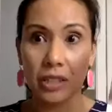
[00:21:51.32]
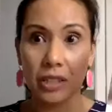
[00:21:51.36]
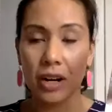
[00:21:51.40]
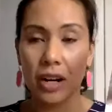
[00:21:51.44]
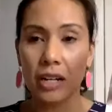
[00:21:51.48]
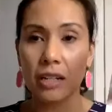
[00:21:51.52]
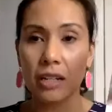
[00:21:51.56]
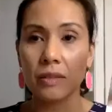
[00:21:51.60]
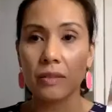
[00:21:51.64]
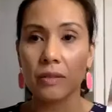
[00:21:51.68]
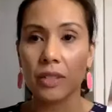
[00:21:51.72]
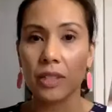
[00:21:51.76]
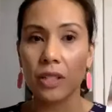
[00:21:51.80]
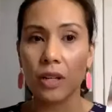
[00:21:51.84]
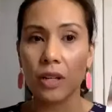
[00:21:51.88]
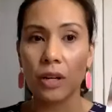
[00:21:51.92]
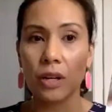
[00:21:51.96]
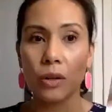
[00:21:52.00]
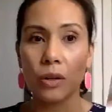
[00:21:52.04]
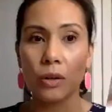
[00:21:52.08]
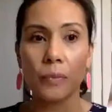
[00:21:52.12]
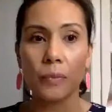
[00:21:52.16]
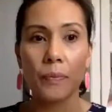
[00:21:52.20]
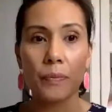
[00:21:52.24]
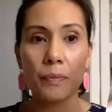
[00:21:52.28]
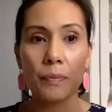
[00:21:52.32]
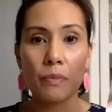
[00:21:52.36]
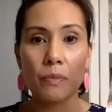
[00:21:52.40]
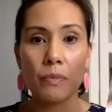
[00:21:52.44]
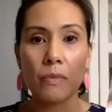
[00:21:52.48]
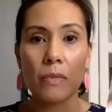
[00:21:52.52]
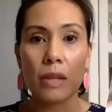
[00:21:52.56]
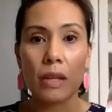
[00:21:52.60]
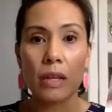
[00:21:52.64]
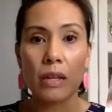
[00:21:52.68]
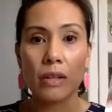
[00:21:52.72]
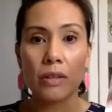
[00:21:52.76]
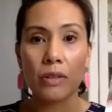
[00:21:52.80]
right?
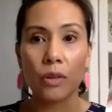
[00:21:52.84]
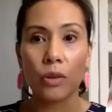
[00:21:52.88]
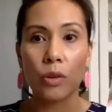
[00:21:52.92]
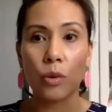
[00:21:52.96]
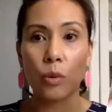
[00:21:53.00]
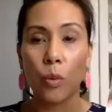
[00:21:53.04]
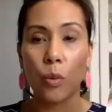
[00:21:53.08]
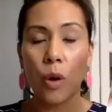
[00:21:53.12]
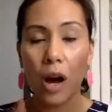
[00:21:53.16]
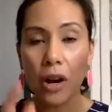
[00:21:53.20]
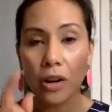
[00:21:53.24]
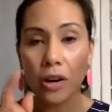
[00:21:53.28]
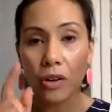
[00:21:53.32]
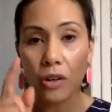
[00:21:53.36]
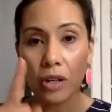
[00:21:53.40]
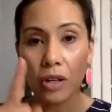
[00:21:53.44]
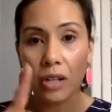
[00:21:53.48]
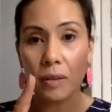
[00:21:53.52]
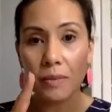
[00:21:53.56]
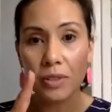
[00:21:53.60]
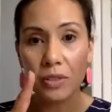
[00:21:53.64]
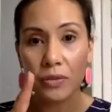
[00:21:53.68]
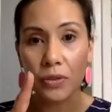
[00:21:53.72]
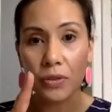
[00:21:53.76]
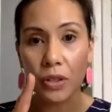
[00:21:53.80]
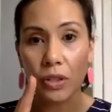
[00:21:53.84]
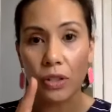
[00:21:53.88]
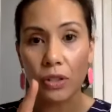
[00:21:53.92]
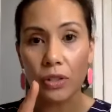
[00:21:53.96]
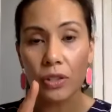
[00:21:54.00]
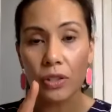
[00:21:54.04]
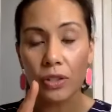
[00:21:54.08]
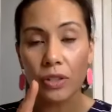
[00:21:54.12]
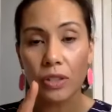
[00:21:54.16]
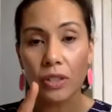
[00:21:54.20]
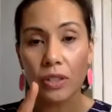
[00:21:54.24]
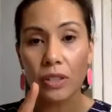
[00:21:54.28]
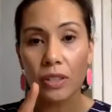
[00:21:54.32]
So the water comes
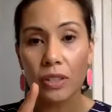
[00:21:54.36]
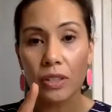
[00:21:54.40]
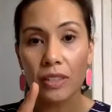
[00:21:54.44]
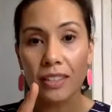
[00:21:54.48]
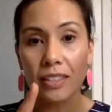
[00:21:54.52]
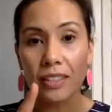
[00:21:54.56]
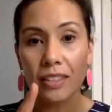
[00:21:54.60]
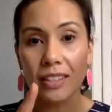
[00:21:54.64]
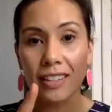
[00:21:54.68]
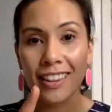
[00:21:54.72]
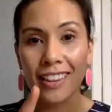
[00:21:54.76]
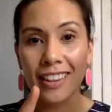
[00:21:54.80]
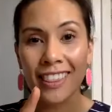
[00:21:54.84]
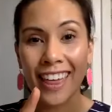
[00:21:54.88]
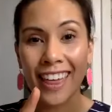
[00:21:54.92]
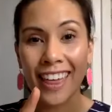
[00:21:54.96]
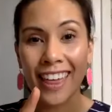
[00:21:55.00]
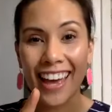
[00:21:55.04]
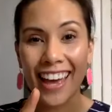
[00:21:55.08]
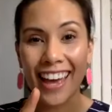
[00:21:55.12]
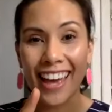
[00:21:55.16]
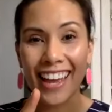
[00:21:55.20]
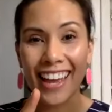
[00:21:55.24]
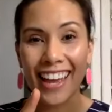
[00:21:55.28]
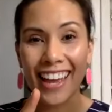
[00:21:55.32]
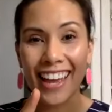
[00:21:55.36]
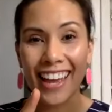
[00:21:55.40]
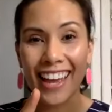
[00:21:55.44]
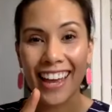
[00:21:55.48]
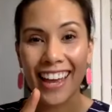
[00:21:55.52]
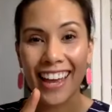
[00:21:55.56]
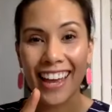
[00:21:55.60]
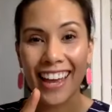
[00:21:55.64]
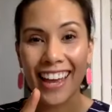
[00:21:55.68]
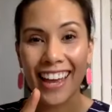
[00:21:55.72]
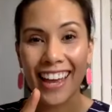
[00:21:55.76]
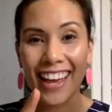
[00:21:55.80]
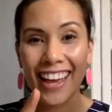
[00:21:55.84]
first. Then
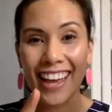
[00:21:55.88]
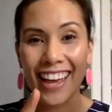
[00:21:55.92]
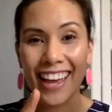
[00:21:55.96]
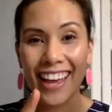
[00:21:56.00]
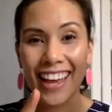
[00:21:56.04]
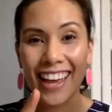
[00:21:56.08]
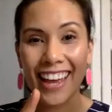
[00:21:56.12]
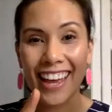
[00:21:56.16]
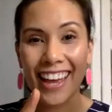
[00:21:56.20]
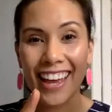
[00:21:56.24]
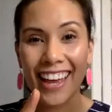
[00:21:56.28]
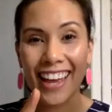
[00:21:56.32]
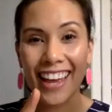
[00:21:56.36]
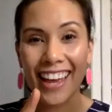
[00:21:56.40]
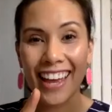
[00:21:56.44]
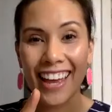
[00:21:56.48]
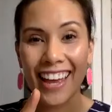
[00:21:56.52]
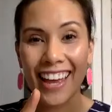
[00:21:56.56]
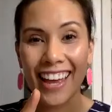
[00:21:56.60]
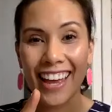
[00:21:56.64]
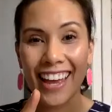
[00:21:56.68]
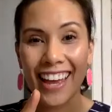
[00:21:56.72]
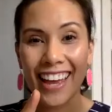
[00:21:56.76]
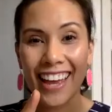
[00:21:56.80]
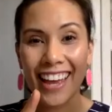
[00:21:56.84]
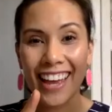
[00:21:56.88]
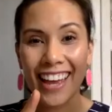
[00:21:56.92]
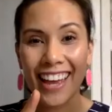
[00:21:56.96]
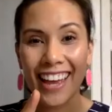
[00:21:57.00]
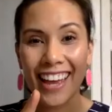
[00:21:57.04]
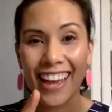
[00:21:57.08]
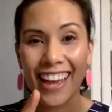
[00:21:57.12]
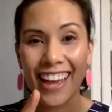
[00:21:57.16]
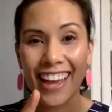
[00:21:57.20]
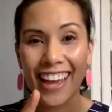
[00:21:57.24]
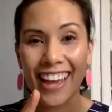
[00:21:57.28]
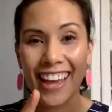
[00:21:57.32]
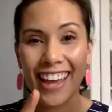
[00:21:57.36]
the other thing I've been doing,
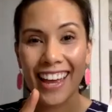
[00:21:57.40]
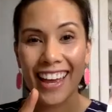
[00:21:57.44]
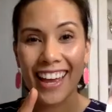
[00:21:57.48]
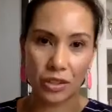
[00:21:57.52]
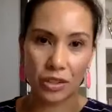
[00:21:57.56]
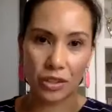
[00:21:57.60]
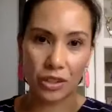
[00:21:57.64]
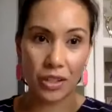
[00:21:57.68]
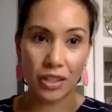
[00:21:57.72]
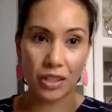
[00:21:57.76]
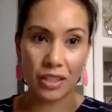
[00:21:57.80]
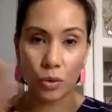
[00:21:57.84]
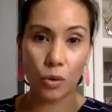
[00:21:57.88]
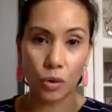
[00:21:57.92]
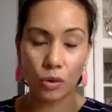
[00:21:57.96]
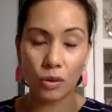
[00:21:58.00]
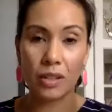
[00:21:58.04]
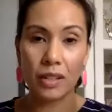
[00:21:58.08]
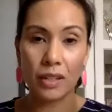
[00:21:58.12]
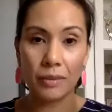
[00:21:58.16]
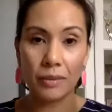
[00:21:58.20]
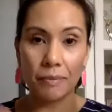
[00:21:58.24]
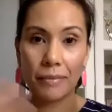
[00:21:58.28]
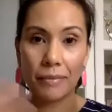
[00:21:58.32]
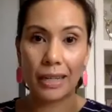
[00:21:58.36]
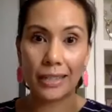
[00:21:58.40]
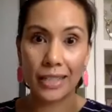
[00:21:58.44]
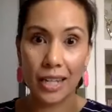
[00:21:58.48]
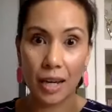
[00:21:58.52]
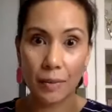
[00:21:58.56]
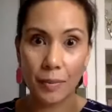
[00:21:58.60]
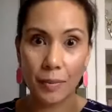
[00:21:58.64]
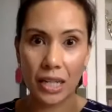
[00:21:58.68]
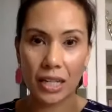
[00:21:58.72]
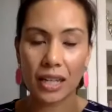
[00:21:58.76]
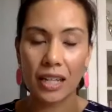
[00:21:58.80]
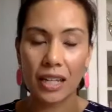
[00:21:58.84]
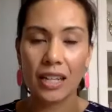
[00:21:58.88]
especially during this whole
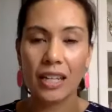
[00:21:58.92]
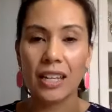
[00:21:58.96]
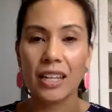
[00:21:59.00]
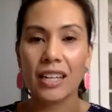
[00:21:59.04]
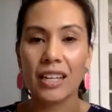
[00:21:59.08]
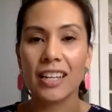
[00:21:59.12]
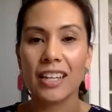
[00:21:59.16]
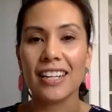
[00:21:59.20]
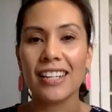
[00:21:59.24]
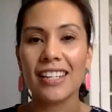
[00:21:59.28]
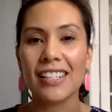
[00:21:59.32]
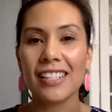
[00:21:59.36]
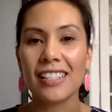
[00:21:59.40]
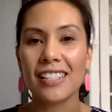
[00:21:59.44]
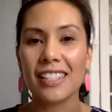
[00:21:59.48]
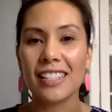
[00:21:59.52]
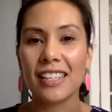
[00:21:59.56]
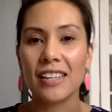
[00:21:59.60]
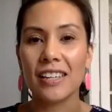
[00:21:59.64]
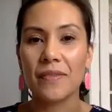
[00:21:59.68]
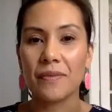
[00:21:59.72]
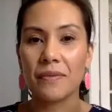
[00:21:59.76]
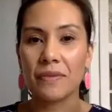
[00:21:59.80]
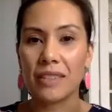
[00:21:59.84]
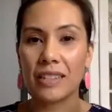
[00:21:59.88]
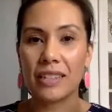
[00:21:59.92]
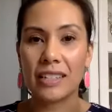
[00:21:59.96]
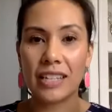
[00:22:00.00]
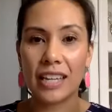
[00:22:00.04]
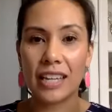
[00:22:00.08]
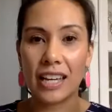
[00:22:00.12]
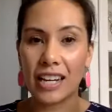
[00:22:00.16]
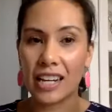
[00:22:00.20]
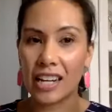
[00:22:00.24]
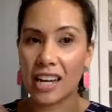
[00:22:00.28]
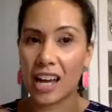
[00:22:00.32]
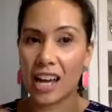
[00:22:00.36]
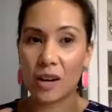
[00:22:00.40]
pandemic, is
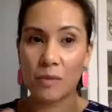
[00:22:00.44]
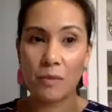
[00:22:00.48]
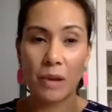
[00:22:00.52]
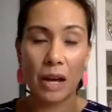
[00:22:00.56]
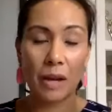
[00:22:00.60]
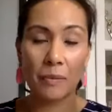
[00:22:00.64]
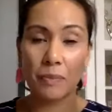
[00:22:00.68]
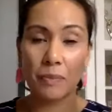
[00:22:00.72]
getting out of my